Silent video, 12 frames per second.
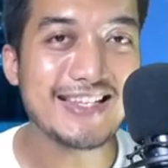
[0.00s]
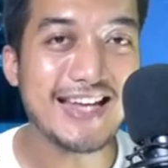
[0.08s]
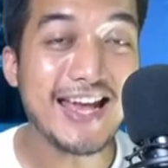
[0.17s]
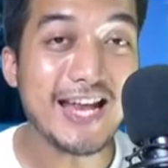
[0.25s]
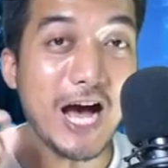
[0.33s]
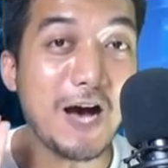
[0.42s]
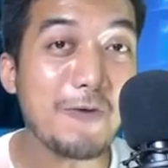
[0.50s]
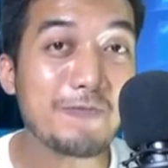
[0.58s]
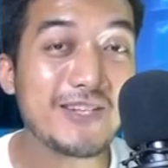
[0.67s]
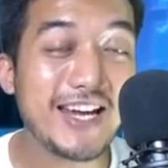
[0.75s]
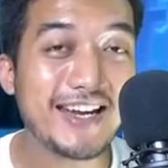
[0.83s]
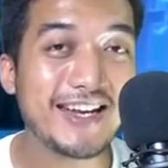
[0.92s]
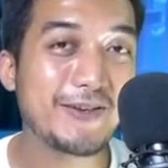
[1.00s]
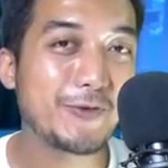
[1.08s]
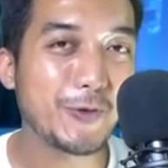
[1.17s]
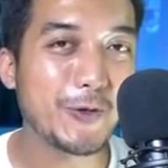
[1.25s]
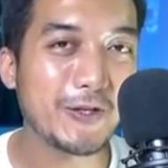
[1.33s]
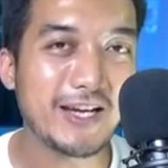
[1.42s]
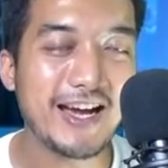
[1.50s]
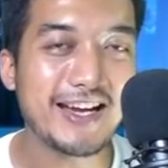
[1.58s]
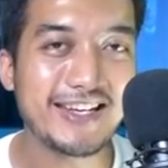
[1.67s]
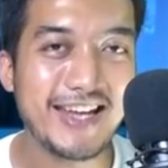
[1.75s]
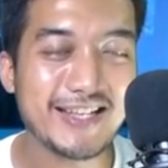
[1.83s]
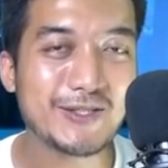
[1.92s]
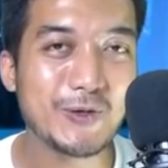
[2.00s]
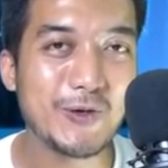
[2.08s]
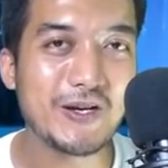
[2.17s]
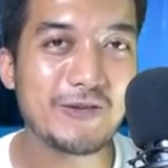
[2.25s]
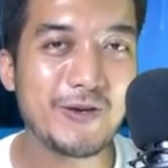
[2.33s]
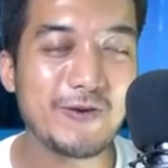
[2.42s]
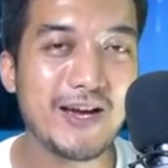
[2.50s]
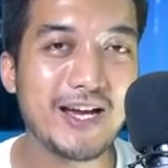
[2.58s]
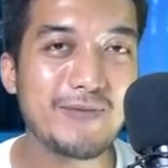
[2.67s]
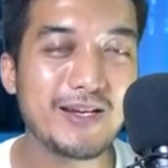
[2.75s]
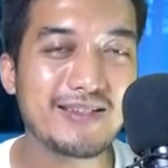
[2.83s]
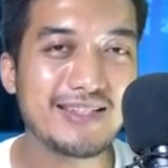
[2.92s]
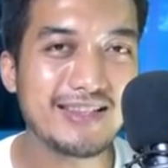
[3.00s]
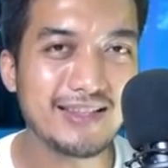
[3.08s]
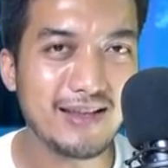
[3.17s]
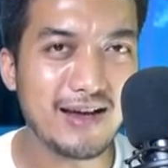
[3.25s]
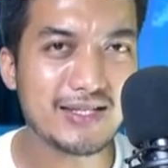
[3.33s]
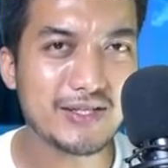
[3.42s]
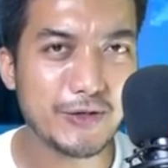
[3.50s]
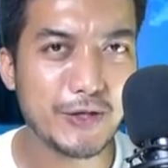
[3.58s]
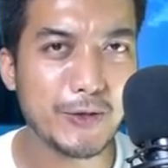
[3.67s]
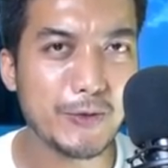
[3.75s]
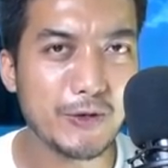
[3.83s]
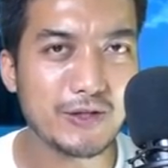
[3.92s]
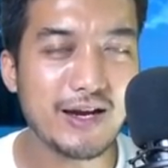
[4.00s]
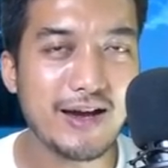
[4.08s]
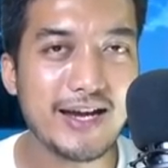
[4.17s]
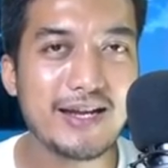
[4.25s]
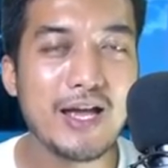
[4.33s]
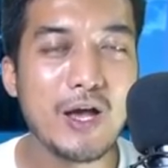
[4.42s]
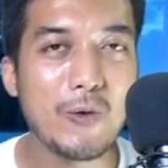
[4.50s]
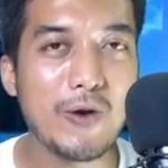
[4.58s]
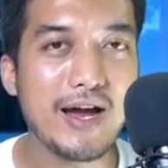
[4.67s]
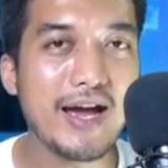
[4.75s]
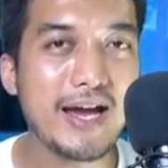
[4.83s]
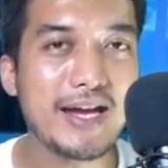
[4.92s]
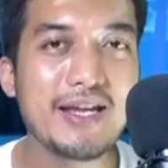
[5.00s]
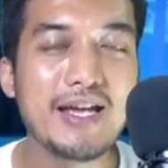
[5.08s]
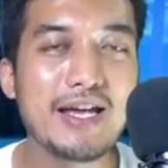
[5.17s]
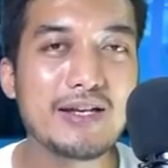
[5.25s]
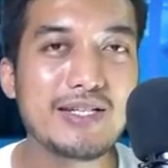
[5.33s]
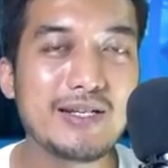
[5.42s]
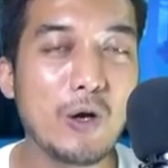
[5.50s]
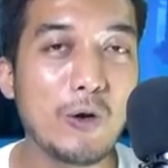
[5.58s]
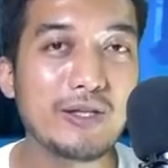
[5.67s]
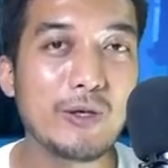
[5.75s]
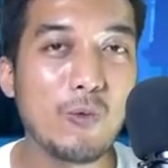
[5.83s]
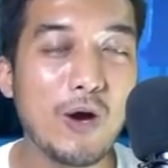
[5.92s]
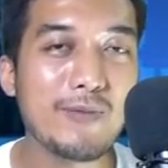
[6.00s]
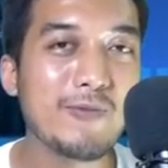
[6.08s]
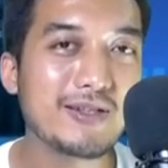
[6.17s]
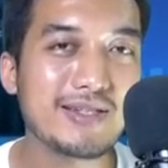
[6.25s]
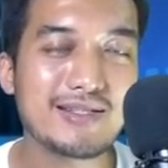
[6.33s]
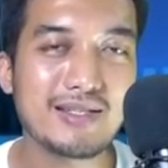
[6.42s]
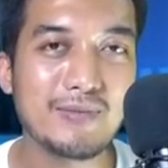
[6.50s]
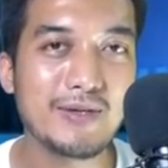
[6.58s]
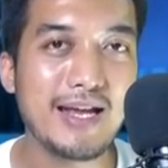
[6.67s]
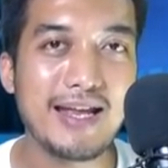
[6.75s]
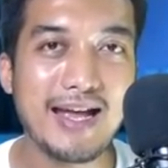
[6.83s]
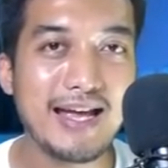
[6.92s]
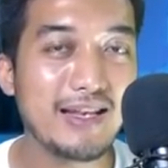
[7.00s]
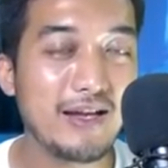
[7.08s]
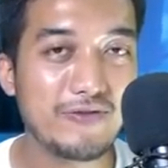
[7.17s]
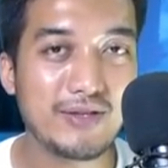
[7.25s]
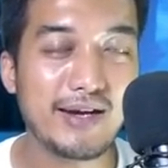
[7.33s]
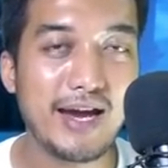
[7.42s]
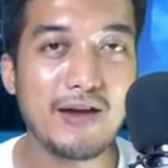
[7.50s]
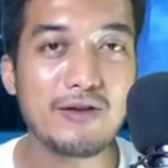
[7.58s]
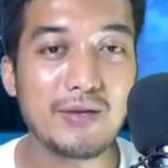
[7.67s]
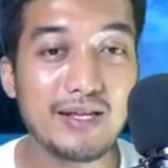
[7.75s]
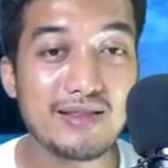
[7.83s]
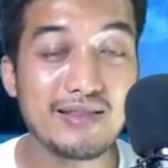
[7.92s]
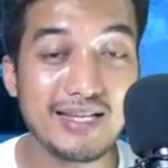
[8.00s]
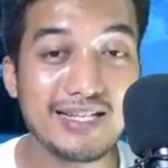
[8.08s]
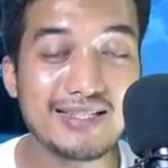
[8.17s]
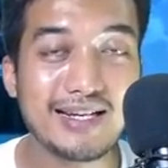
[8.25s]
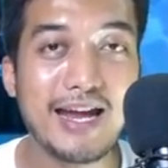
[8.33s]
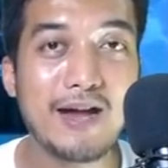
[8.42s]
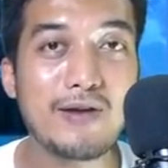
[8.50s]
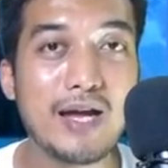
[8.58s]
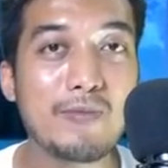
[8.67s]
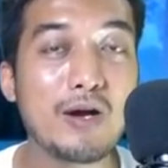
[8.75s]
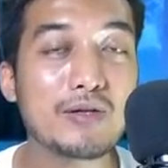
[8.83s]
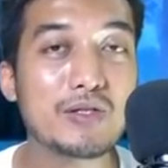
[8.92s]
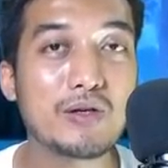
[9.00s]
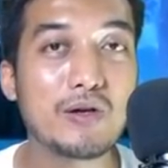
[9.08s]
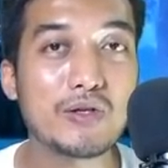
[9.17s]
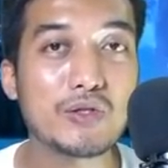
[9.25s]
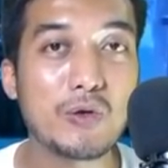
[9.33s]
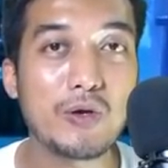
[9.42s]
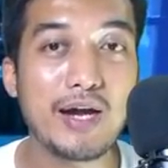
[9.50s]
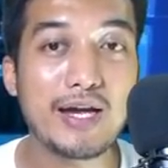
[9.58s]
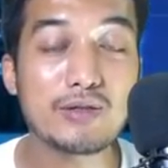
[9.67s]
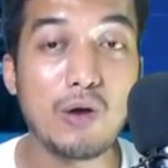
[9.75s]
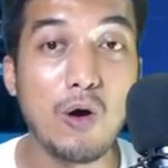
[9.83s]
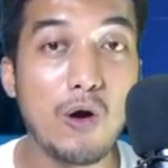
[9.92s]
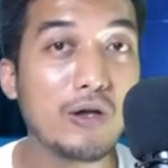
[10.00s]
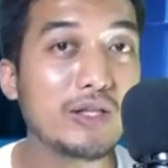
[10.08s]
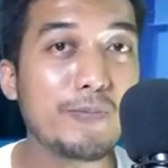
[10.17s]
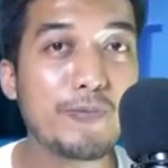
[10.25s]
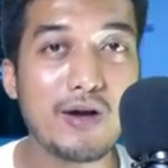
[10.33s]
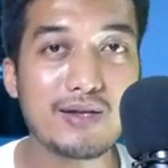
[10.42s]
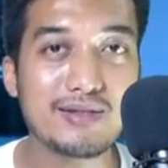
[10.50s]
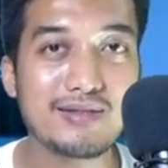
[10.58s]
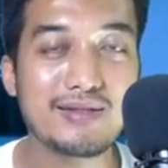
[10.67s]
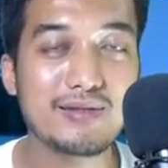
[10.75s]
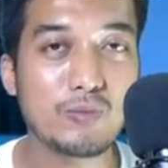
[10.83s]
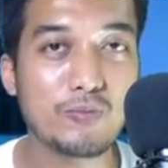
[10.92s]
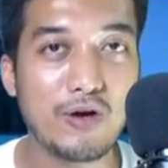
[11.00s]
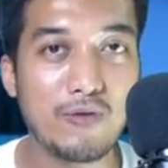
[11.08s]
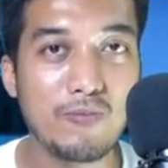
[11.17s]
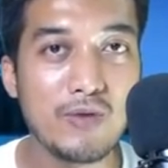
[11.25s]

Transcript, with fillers: an updated reroll guide. Yes, you heard me right, because in the last reroll guide where I did only one multi-summon and I left the account, in this account I'm actually going to show you guys all the processes from